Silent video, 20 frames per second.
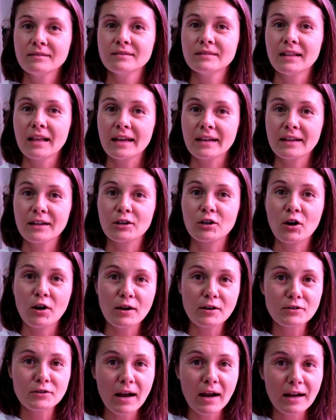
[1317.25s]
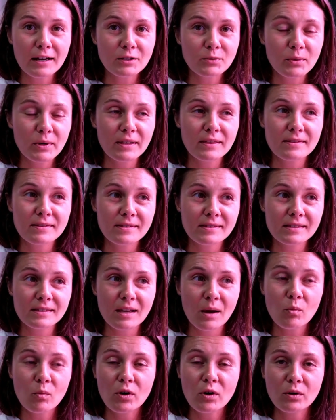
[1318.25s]
like a contract with
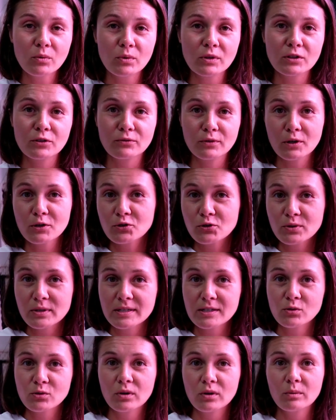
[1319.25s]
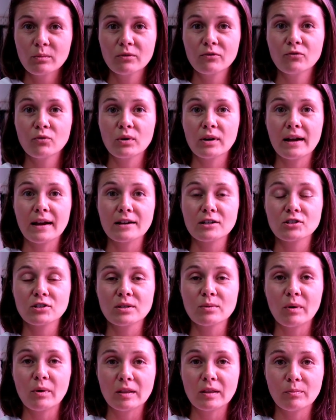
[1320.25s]
someone with the grocery store before I
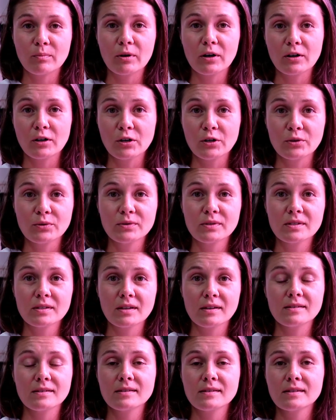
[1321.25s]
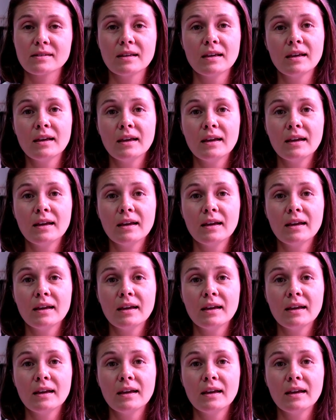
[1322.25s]
actually bought the barcodes, because